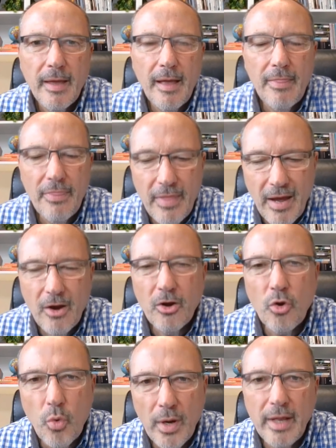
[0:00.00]
and they're
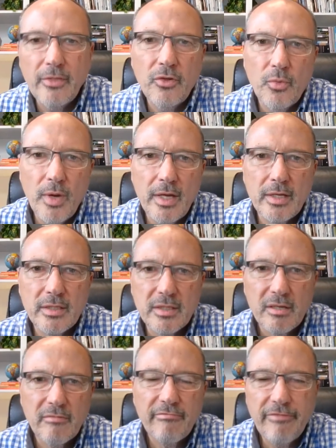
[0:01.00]
quitting the
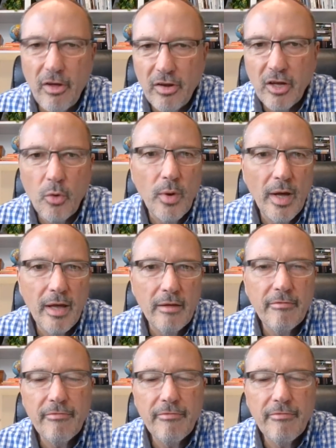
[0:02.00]
race falling away,